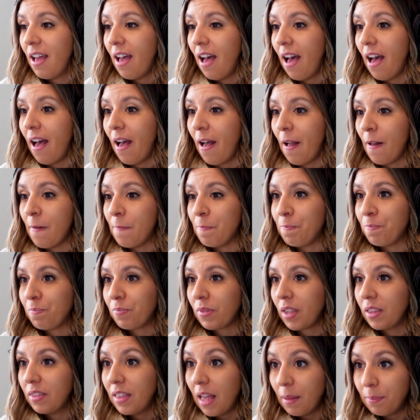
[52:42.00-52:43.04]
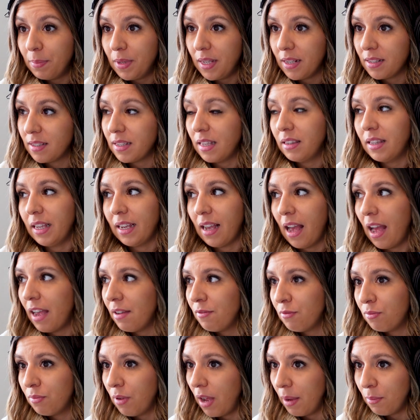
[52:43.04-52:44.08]
That being said, like
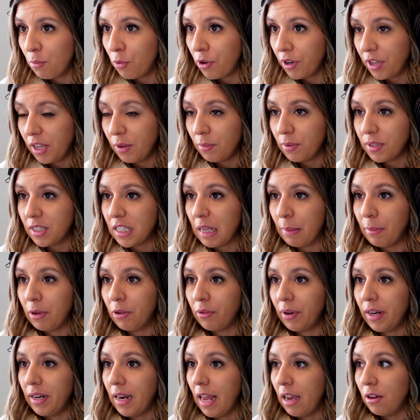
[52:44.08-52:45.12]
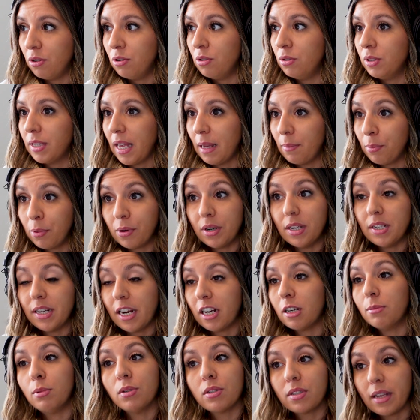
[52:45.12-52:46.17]
I'm working with someone right now who's had pretty
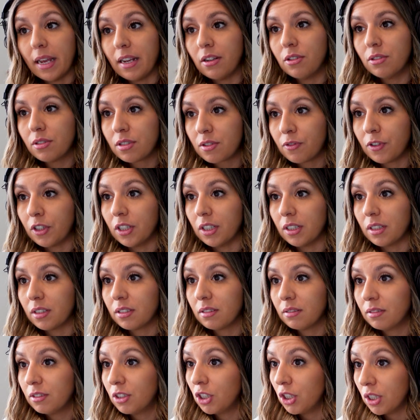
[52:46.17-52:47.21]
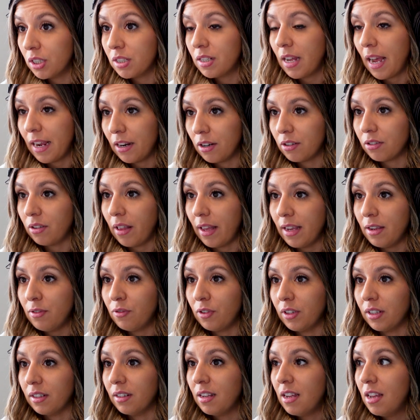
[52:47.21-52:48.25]
terrible cycles for her entire
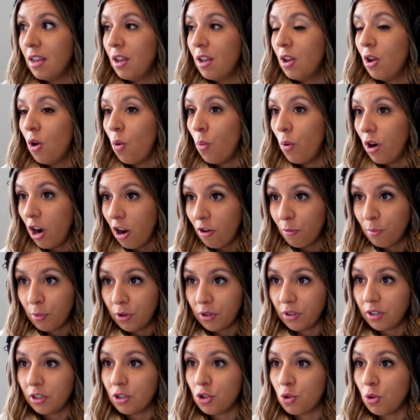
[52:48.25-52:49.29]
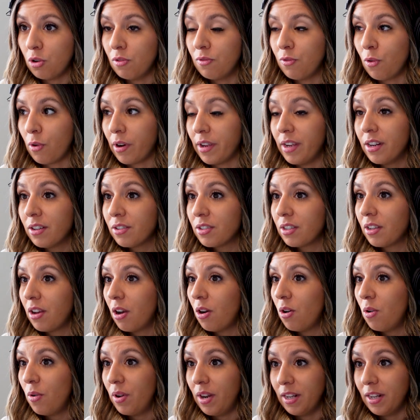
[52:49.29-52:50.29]
life and went off birth control 4 years ago.